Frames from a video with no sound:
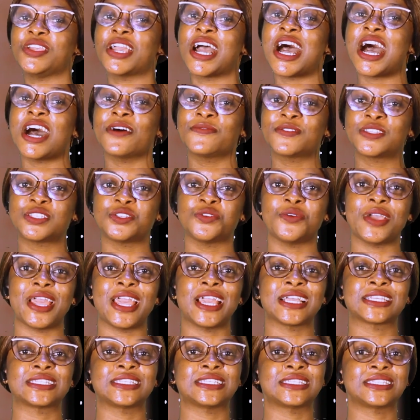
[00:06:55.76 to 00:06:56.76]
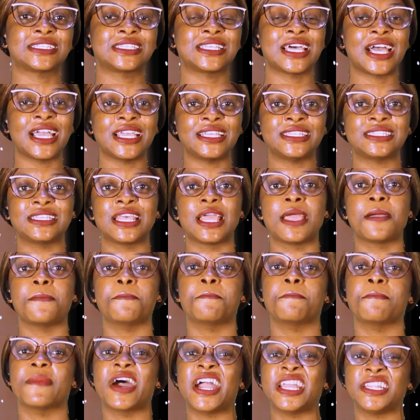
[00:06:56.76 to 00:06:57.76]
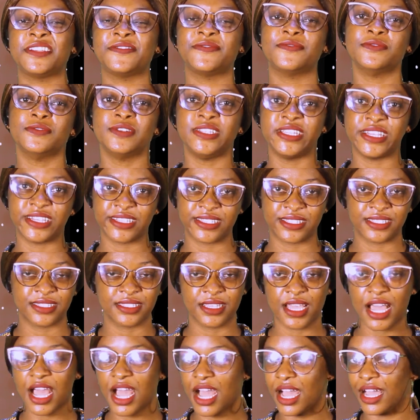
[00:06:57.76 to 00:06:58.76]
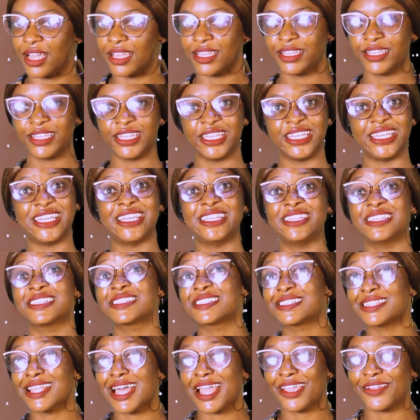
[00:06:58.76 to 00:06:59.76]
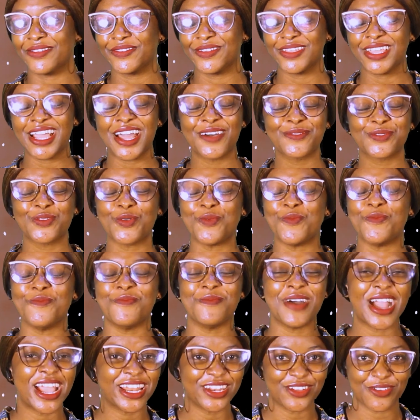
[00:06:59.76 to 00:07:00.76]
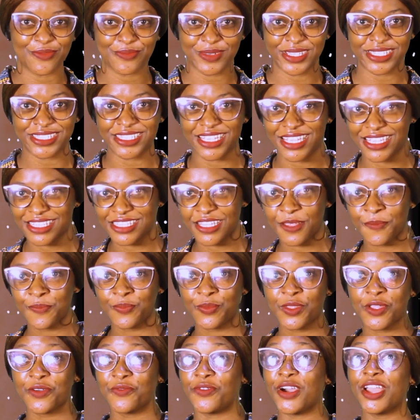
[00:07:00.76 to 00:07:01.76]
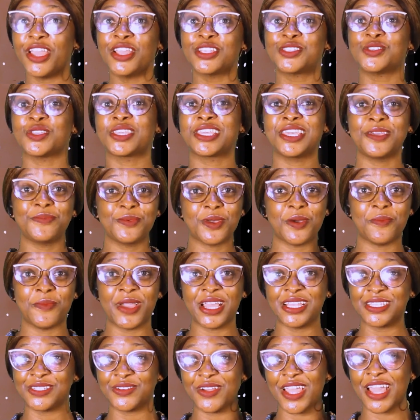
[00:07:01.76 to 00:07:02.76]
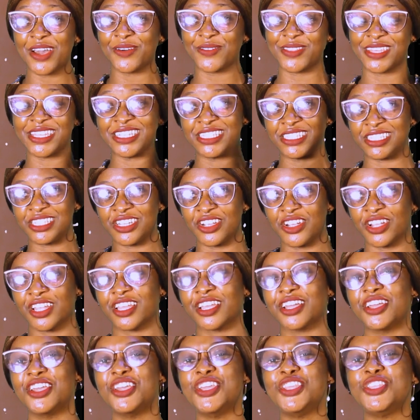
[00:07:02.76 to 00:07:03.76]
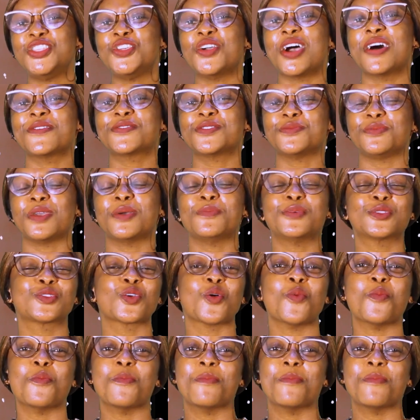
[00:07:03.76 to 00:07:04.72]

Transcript: you have to exercise mindfulness. In this life, you have to mind your business. For you to keep your mental health in check, you have to be able to